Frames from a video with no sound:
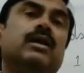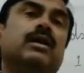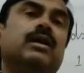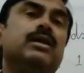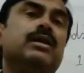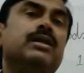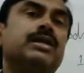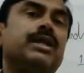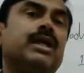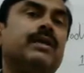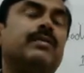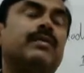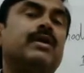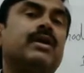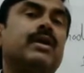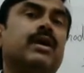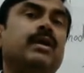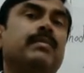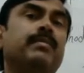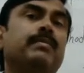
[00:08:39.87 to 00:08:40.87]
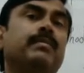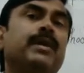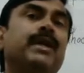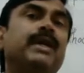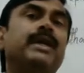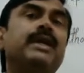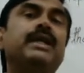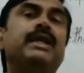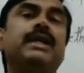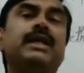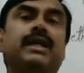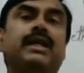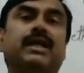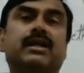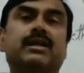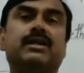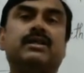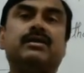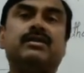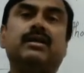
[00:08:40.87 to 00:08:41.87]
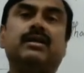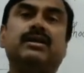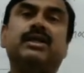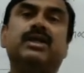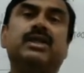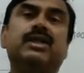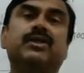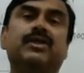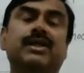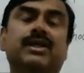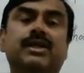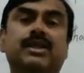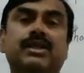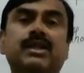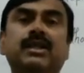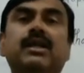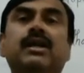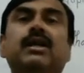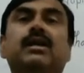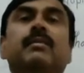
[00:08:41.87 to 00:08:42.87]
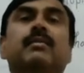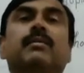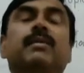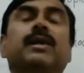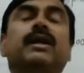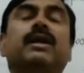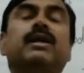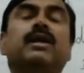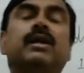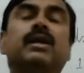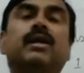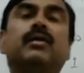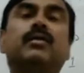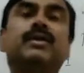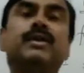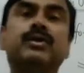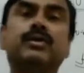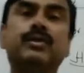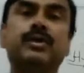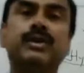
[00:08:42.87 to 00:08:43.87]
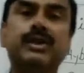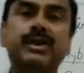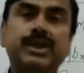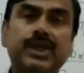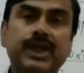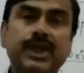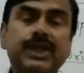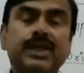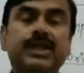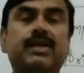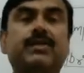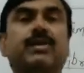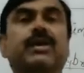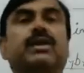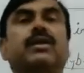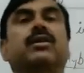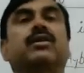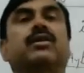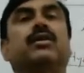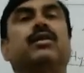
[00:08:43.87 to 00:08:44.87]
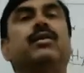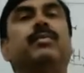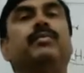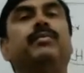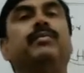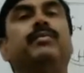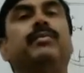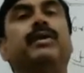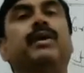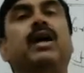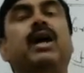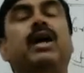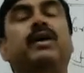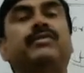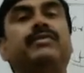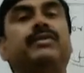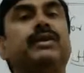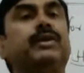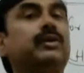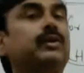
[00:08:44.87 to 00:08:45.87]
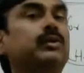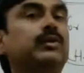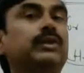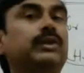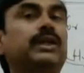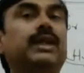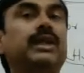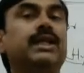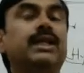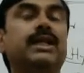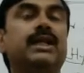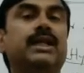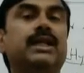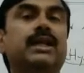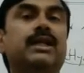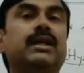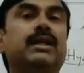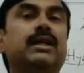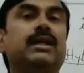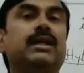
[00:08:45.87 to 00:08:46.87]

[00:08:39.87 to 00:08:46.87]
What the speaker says: same crop many years continuously, but we should change our crop after 2-3 years.